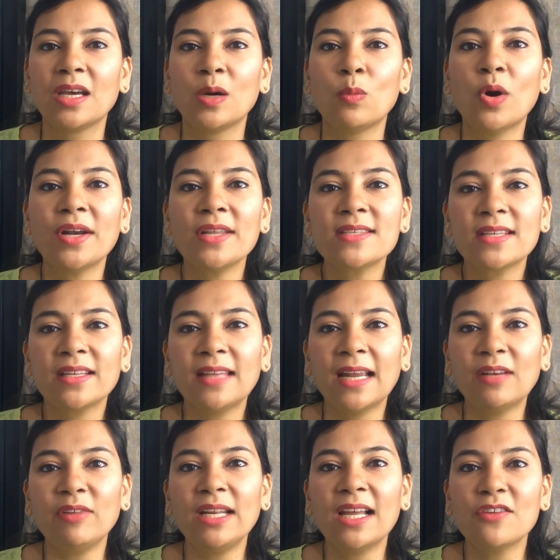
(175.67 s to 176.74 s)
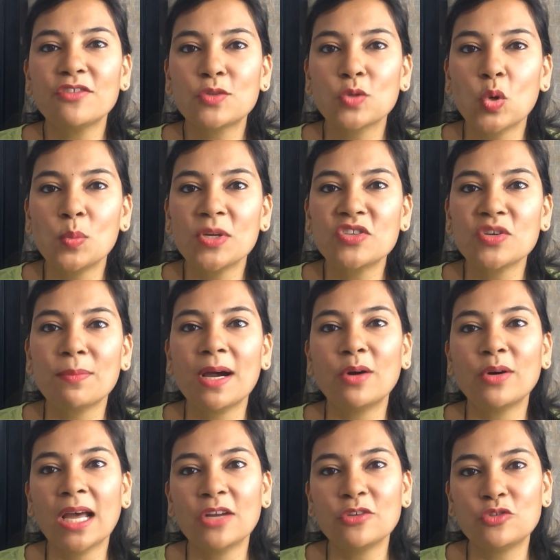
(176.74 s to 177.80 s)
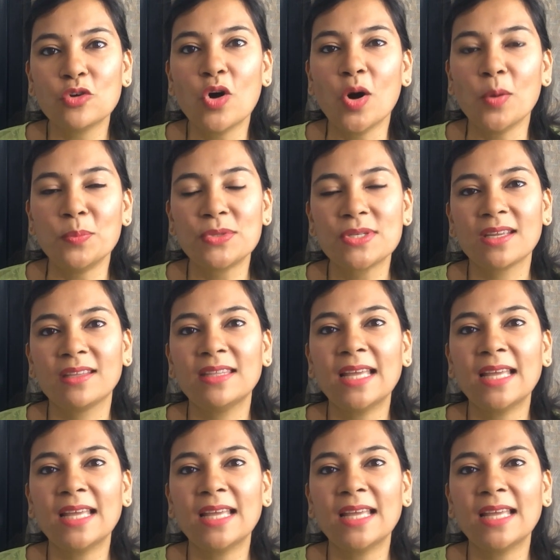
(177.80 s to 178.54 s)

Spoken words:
What is it that we love so much about our jobs